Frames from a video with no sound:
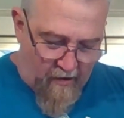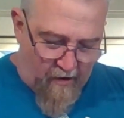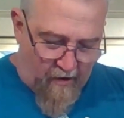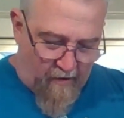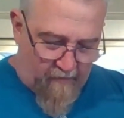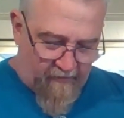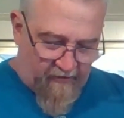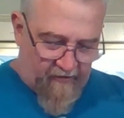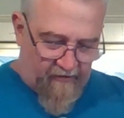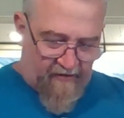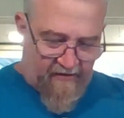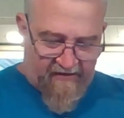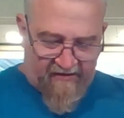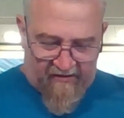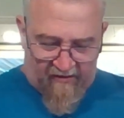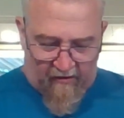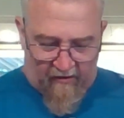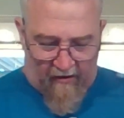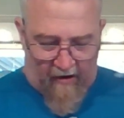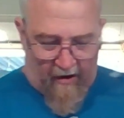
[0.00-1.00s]
I'm doing this
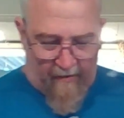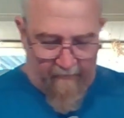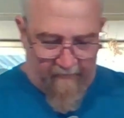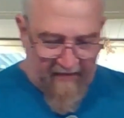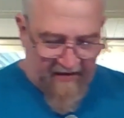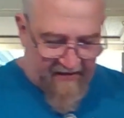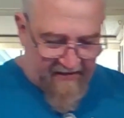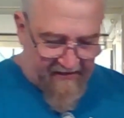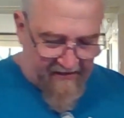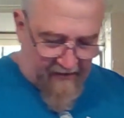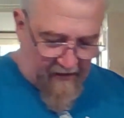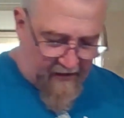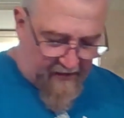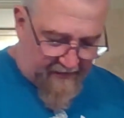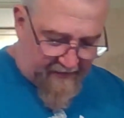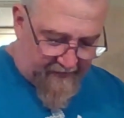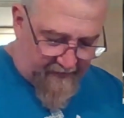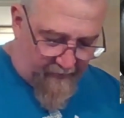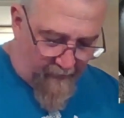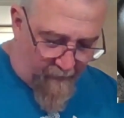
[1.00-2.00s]
sort of like
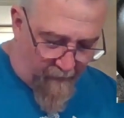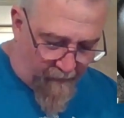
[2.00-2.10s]
mid-sized.